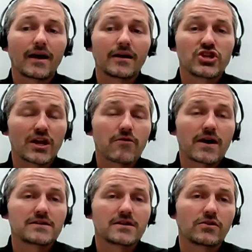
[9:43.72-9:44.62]

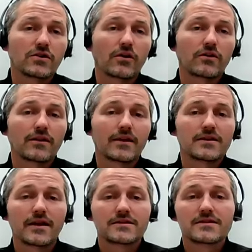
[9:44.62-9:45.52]
generated. You know,
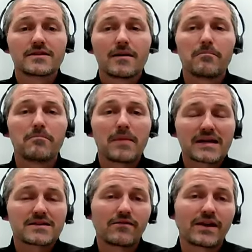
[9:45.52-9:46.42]
it's
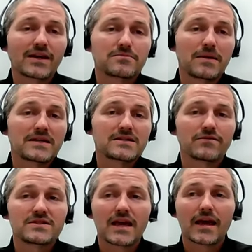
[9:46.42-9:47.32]
massively expensive
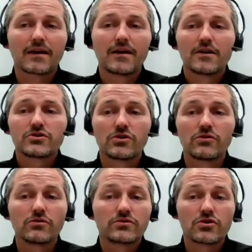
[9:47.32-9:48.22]
tech
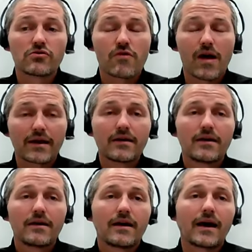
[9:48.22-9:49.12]
to run.
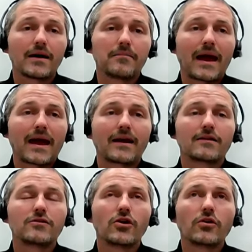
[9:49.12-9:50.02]
And I
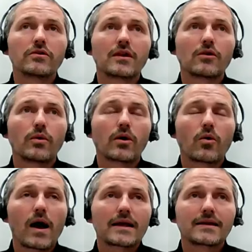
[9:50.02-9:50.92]
don't think we're
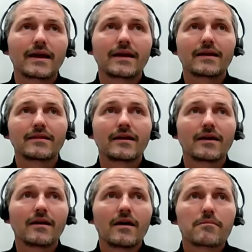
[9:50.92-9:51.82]
quite getting
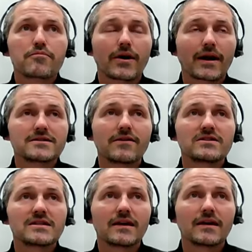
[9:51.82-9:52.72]
the
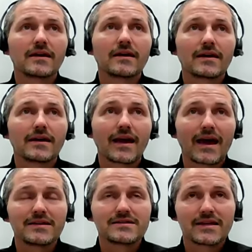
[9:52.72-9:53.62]
productivity
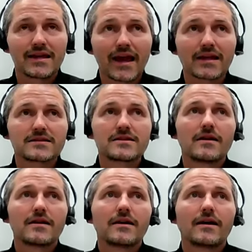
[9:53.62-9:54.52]
gains yet
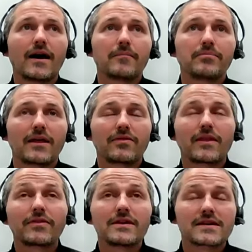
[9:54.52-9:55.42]

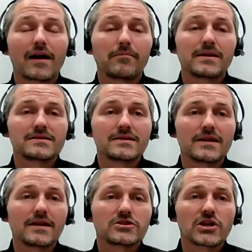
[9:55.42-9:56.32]
that these companies
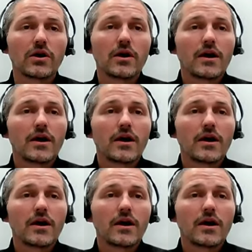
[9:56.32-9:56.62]
need. So